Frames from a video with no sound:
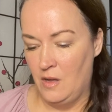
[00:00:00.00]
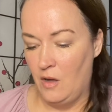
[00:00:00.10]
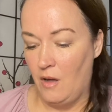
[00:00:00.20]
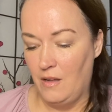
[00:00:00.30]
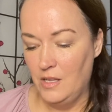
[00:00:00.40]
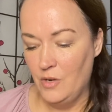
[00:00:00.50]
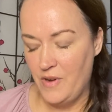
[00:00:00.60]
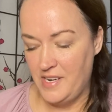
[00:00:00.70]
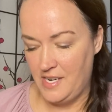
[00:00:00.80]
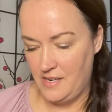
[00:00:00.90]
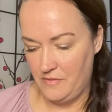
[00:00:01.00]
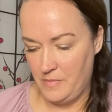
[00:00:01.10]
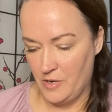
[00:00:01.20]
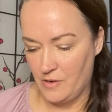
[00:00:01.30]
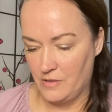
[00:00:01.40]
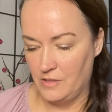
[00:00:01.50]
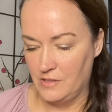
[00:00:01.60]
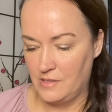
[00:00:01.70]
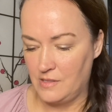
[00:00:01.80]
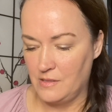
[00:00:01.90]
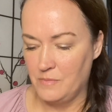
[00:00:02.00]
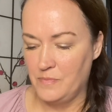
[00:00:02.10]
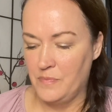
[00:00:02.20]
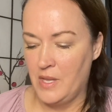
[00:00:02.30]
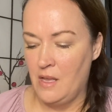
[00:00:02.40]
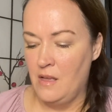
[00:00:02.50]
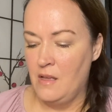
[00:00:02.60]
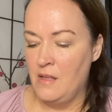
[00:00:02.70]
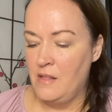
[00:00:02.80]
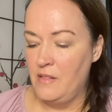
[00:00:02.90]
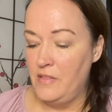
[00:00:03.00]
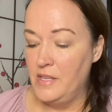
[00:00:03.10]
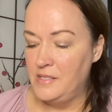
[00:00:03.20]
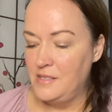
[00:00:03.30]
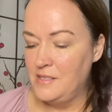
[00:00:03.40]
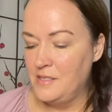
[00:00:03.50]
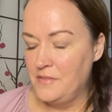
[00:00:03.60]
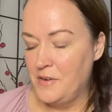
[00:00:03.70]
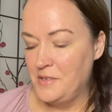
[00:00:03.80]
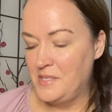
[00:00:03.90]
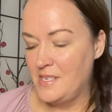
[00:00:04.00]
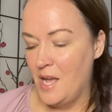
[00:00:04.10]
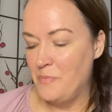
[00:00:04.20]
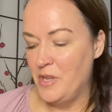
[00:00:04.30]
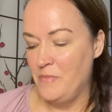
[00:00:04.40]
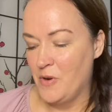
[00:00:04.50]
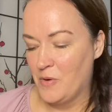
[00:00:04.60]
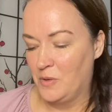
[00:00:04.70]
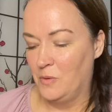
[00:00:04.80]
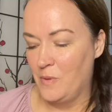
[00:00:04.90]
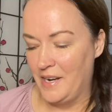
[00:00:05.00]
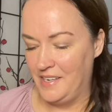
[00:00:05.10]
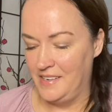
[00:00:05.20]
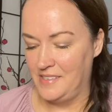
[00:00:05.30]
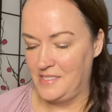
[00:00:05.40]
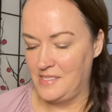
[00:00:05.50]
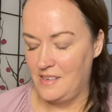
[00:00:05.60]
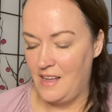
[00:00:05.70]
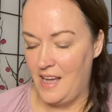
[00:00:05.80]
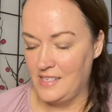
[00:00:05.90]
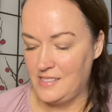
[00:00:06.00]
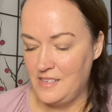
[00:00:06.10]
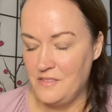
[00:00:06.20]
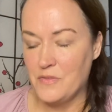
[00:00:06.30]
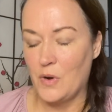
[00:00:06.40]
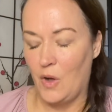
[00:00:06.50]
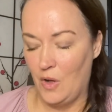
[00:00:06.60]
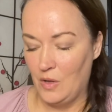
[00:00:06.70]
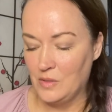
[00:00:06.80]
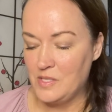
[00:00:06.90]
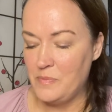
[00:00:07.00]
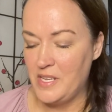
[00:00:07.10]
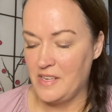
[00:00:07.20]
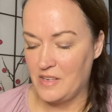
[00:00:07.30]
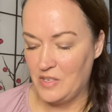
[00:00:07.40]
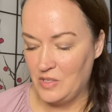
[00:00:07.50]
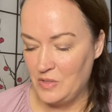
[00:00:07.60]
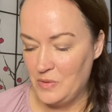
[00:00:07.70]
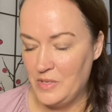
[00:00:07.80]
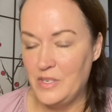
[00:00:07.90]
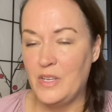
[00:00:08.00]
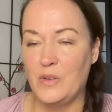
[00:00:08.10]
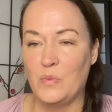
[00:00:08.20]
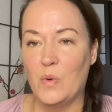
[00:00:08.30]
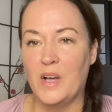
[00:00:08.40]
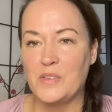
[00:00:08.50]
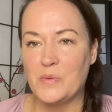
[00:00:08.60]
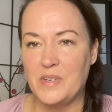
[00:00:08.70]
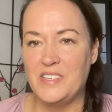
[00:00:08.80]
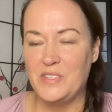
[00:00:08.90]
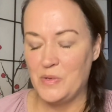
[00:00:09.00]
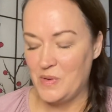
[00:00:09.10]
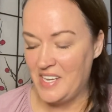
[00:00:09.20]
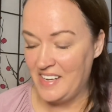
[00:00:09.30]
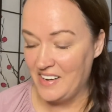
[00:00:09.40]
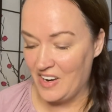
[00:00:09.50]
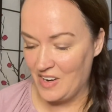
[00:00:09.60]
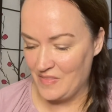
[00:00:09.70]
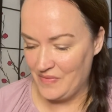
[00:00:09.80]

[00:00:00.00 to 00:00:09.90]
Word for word: All are in need of miracles. This is the first step in miracle readiness, asking for all to be included in what we do here.